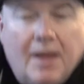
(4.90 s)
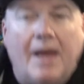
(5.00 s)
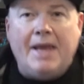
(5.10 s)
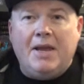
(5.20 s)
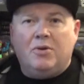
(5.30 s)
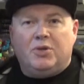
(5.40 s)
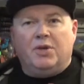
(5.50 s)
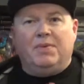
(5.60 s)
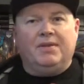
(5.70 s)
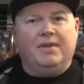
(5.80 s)
Hey
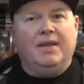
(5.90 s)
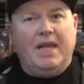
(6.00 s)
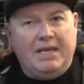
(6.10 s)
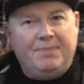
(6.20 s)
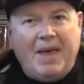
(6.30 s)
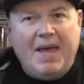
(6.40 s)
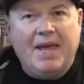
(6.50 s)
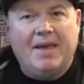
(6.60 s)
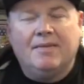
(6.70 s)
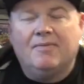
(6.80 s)
YouTubers, he's
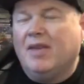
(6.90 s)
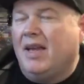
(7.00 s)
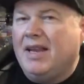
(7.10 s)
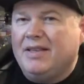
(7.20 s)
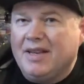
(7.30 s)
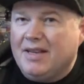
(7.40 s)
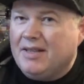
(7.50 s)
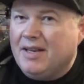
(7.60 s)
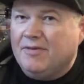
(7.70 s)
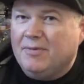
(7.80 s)
back, and as you can
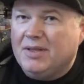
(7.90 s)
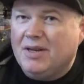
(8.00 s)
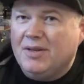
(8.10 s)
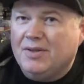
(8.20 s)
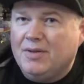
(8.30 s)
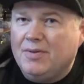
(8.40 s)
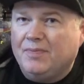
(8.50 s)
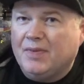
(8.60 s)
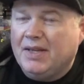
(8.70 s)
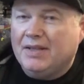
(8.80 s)
tell from the
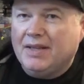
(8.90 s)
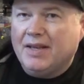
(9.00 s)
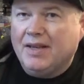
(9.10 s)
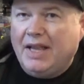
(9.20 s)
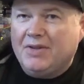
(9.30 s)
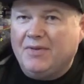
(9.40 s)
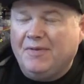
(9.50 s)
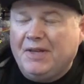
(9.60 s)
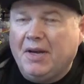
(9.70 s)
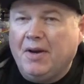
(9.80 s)
title, it's a collection
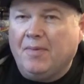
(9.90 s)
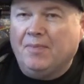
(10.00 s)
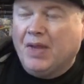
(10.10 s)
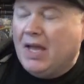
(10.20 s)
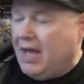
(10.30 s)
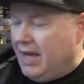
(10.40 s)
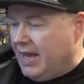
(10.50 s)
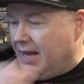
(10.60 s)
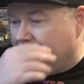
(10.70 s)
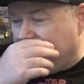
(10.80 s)
video.
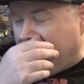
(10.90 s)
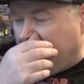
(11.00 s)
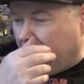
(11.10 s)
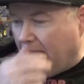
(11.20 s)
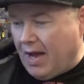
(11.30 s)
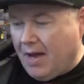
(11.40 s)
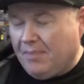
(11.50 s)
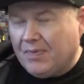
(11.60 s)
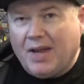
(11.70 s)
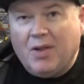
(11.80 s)
Yeah, today,
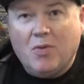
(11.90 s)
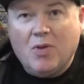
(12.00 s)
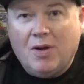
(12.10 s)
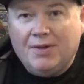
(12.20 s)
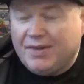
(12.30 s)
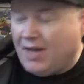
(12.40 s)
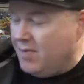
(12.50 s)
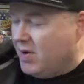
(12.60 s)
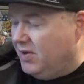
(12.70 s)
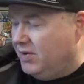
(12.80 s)
at long last,
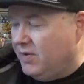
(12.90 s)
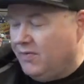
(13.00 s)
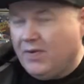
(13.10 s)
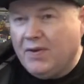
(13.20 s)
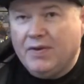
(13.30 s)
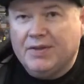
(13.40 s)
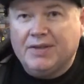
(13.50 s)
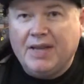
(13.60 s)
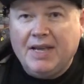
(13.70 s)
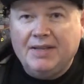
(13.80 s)
I'm going to do the
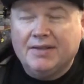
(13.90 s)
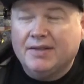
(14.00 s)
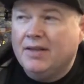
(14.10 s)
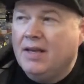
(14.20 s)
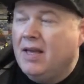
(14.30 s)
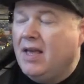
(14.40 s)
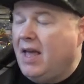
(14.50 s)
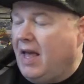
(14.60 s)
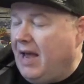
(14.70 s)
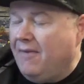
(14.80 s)
SNES
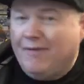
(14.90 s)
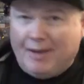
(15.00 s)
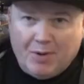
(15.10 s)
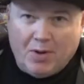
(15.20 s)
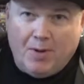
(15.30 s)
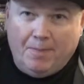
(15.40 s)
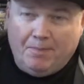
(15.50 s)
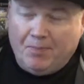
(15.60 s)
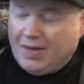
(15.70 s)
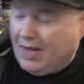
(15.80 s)
and Famicom,
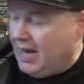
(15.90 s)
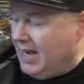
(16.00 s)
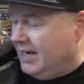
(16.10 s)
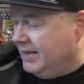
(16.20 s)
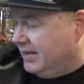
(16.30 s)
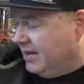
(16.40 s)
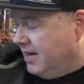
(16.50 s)
and